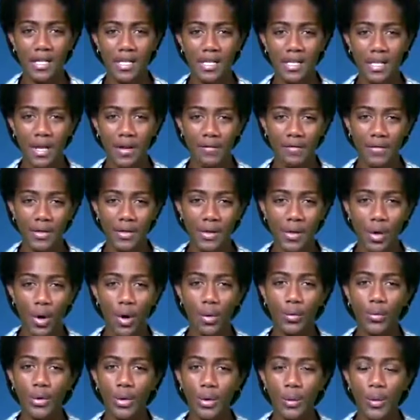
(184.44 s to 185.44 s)
service
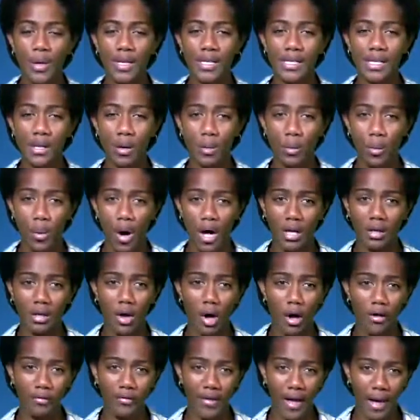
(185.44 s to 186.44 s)
or request a
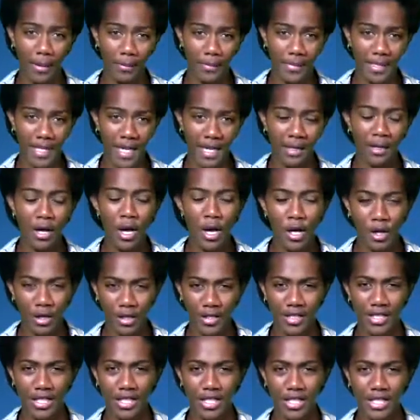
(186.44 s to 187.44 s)
one-off update.
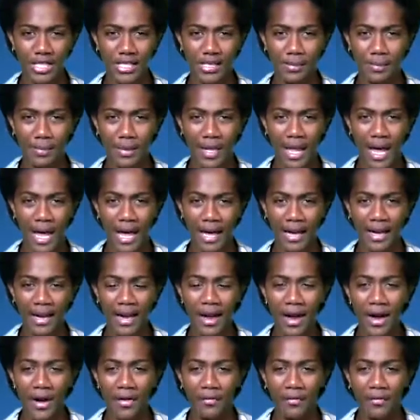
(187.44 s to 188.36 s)
Conditions apply.